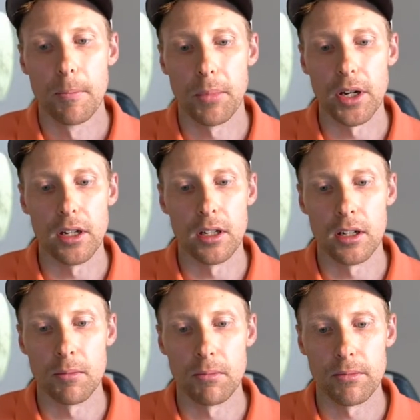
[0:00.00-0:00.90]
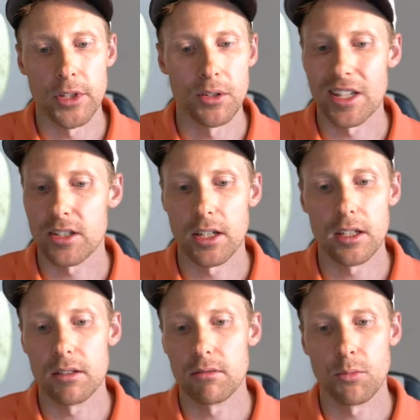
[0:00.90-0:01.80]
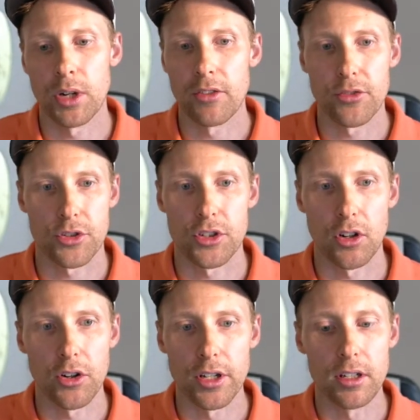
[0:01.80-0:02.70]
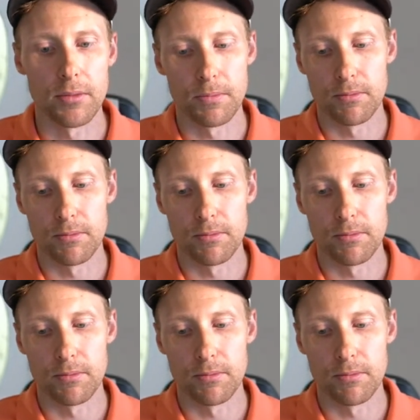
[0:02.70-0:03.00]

But, I said it when I first started